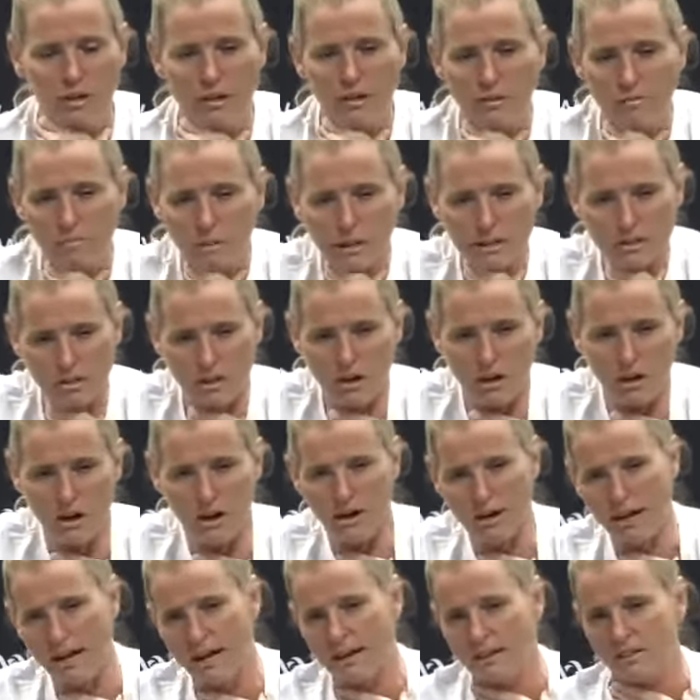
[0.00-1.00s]
bless her heart,
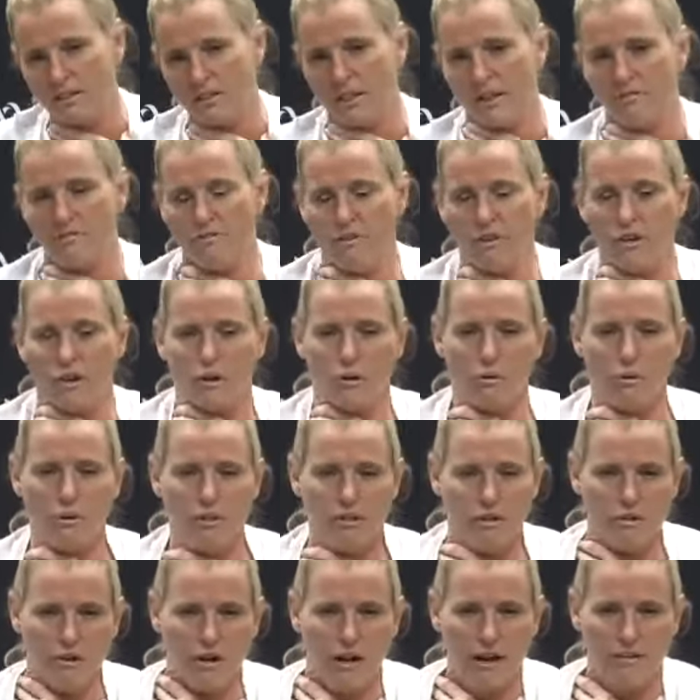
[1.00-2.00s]
had a tough year with
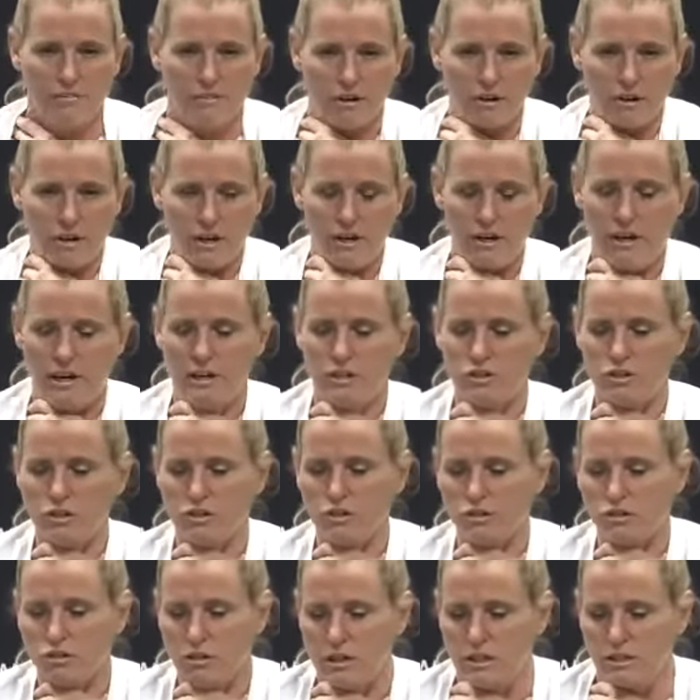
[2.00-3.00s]
her having her knee
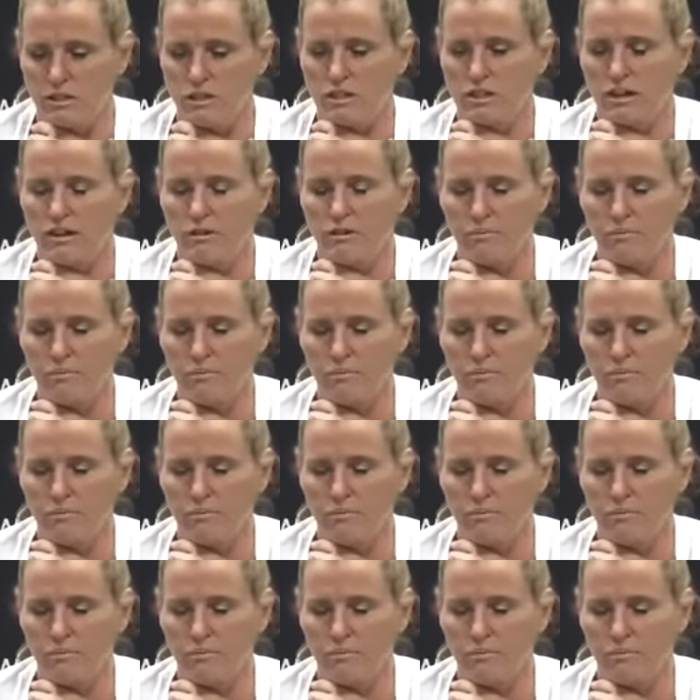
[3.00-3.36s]
surgery and stuff.